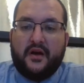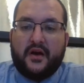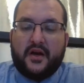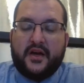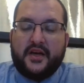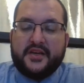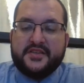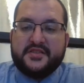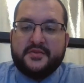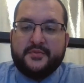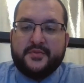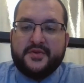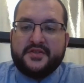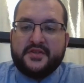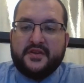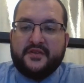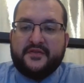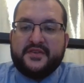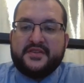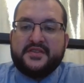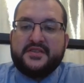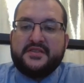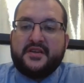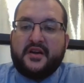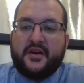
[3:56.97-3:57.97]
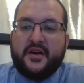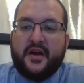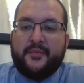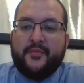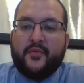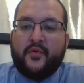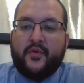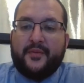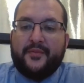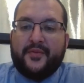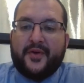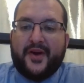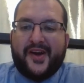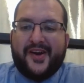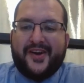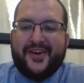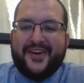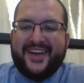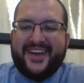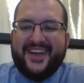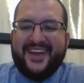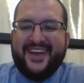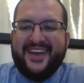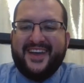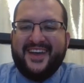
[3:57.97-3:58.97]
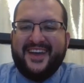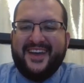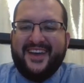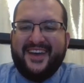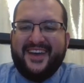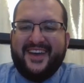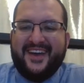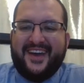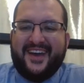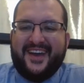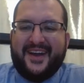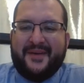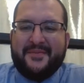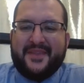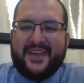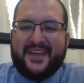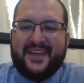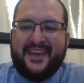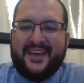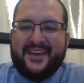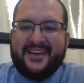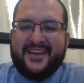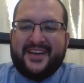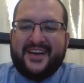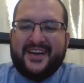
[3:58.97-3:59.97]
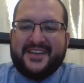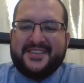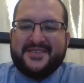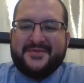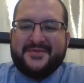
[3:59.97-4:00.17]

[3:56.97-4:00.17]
Customer service is our number one priority, and I'm the king of